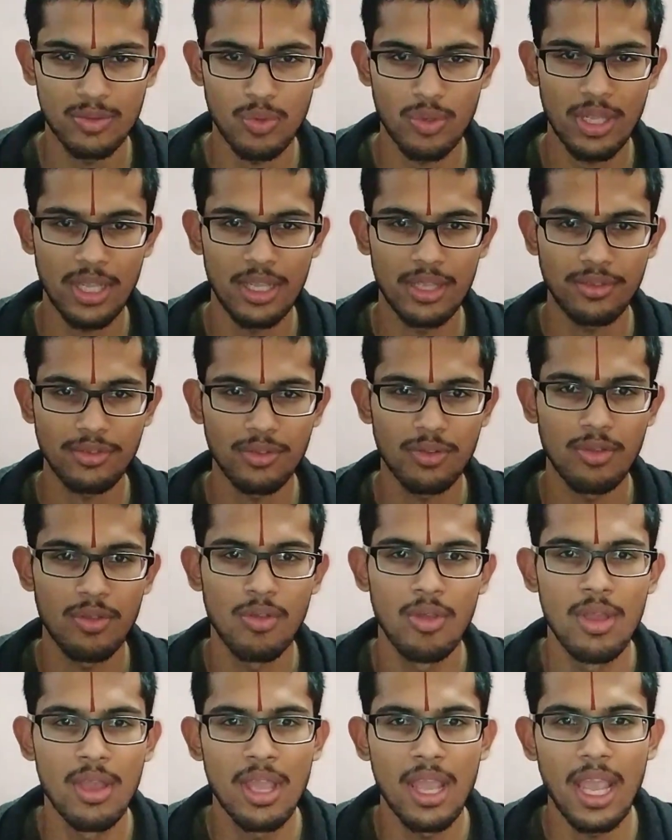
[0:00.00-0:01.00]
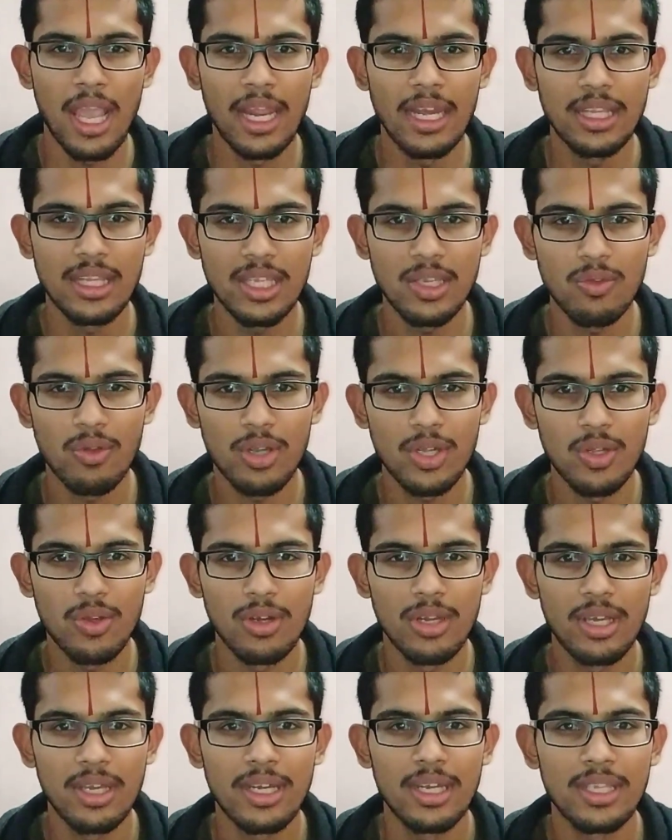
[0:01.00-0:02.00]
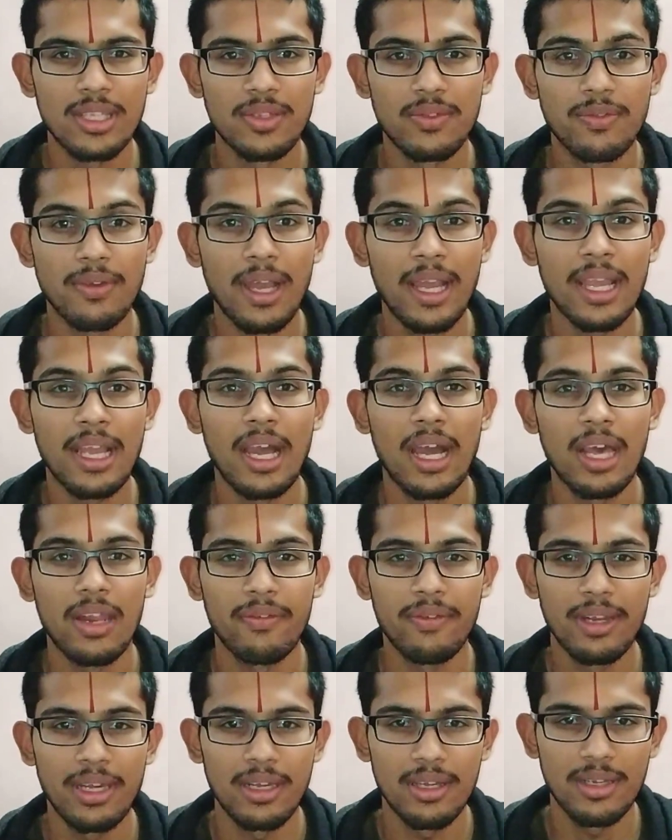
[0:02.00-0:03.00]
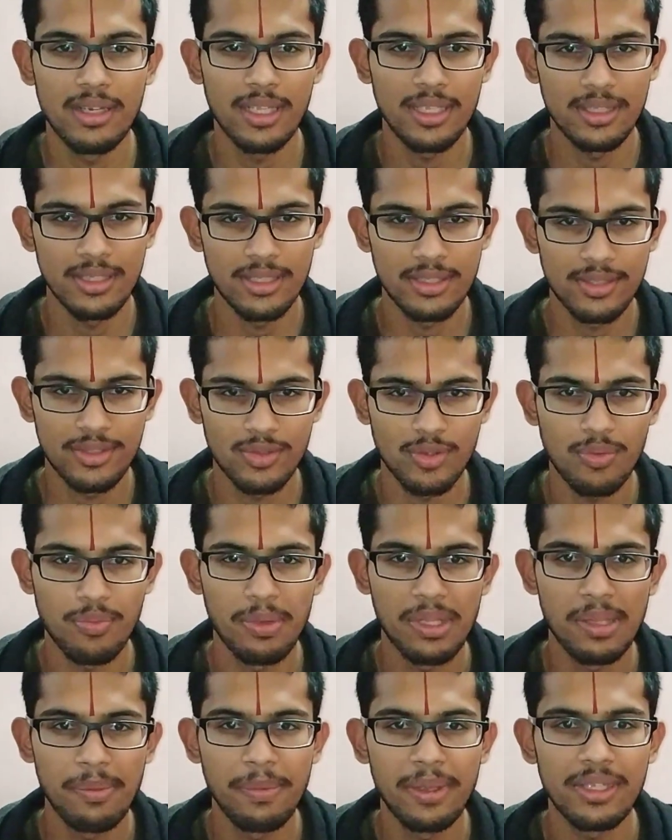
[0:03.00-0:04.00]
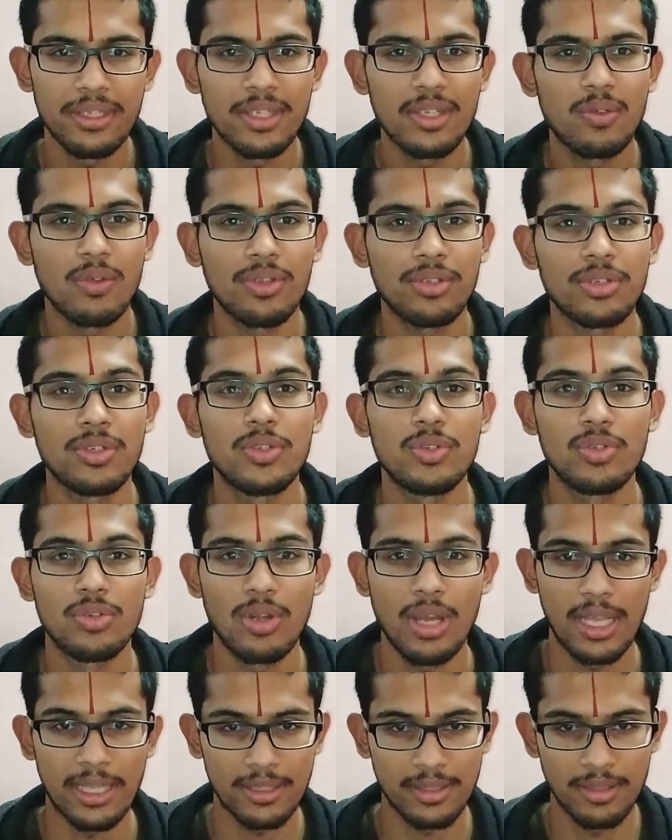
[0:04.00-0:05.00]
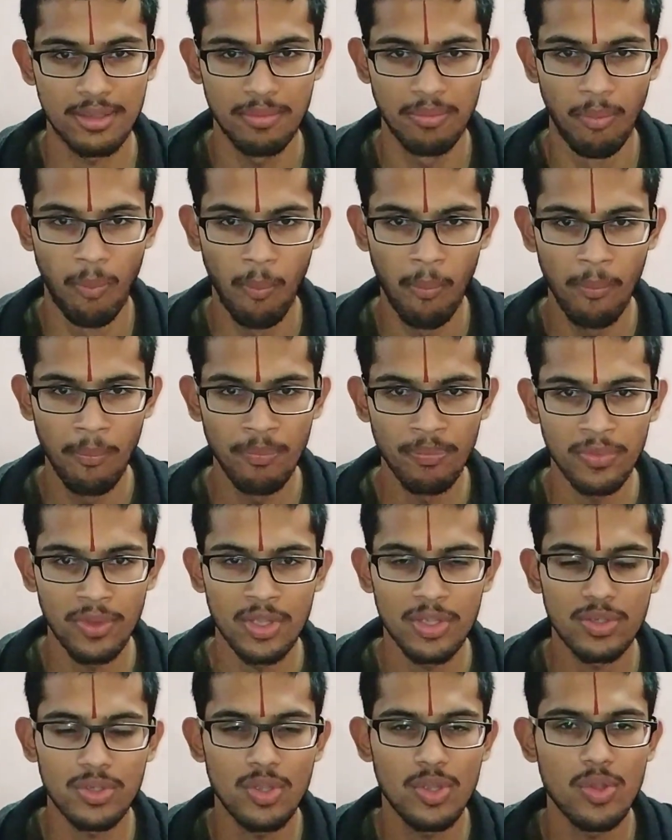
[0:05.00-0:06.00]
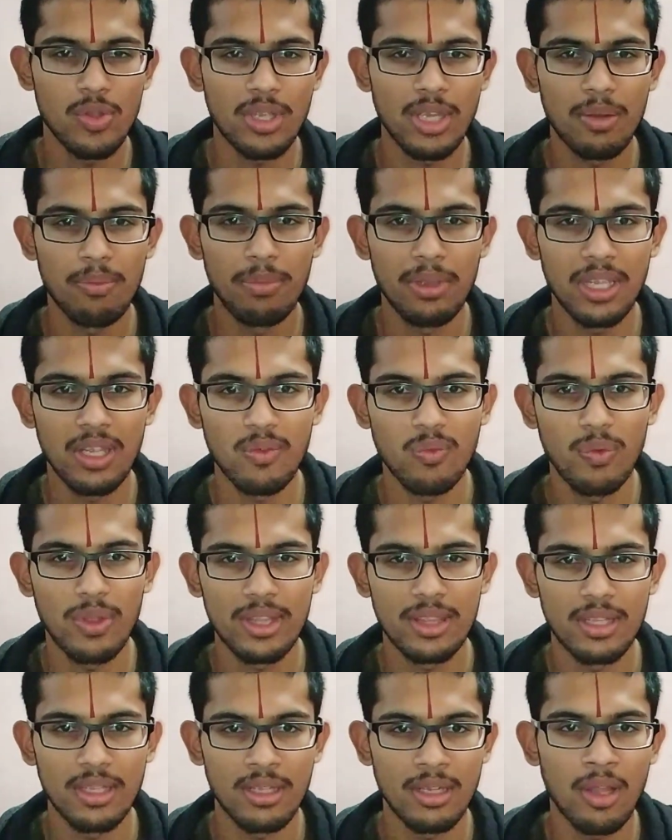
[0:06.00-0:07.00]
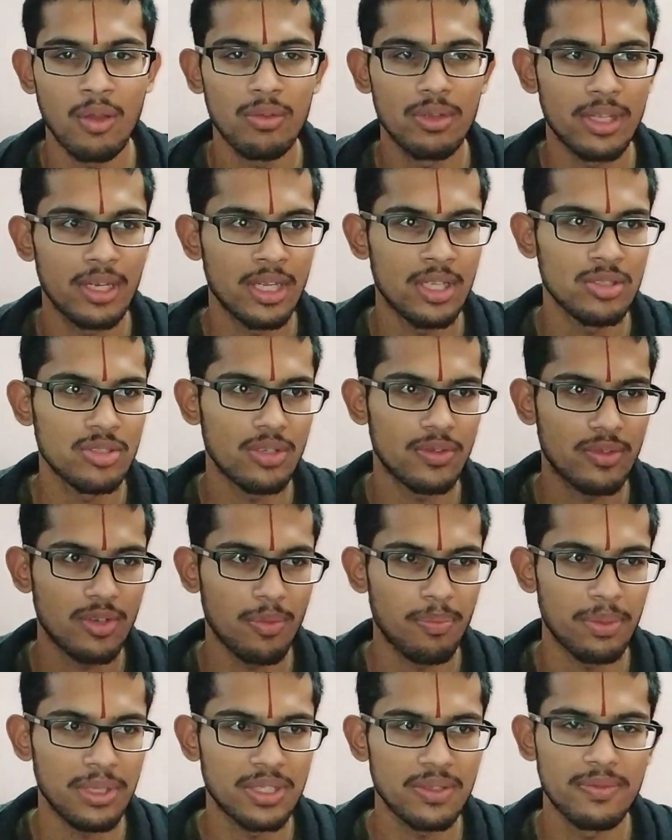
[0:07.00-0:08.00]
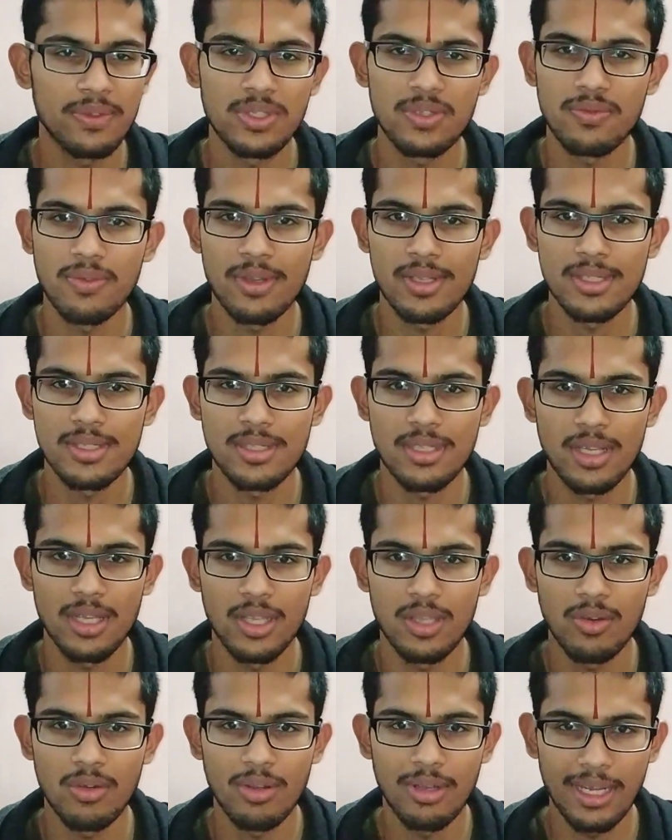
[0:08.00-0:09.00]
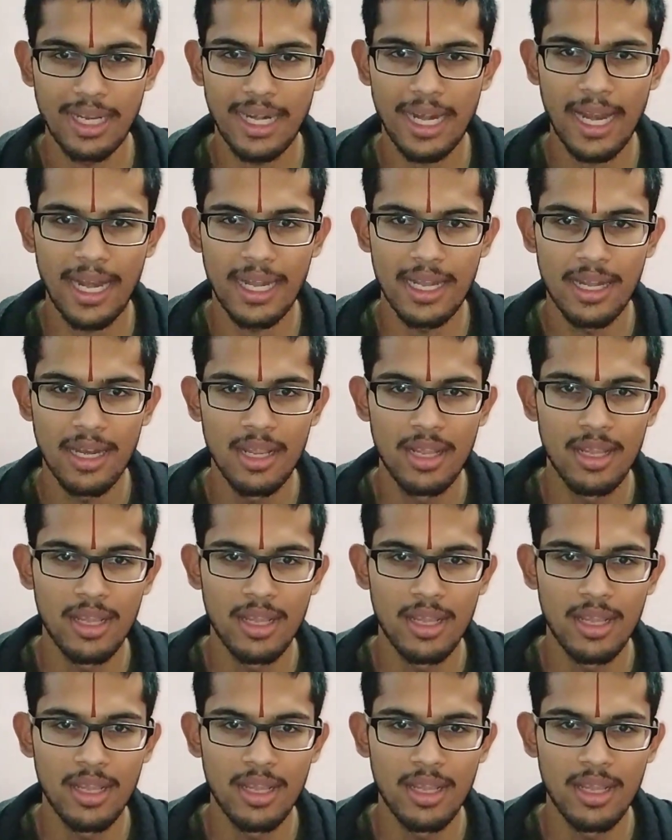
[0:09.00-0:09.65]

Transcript: Okay, so anything what you learn is why are we learning this should be the basic question you should ask. So you can begin with, now the range of topics which was declared.